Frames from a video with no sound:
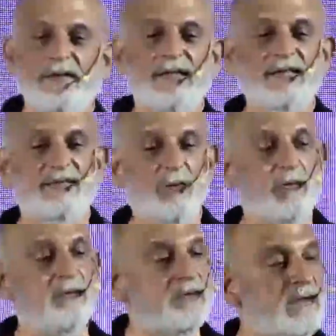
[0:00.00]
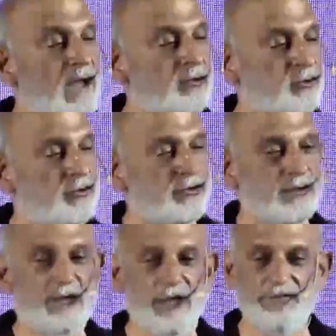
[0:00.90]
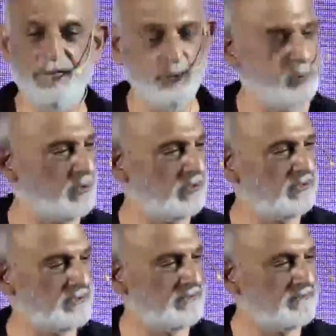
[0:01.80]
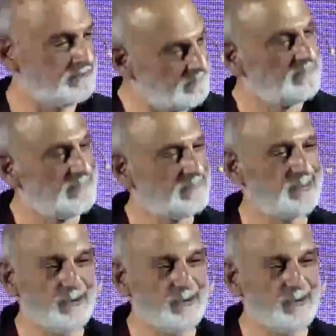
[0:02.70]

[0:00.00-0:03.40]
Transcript: is don't touch if it works. So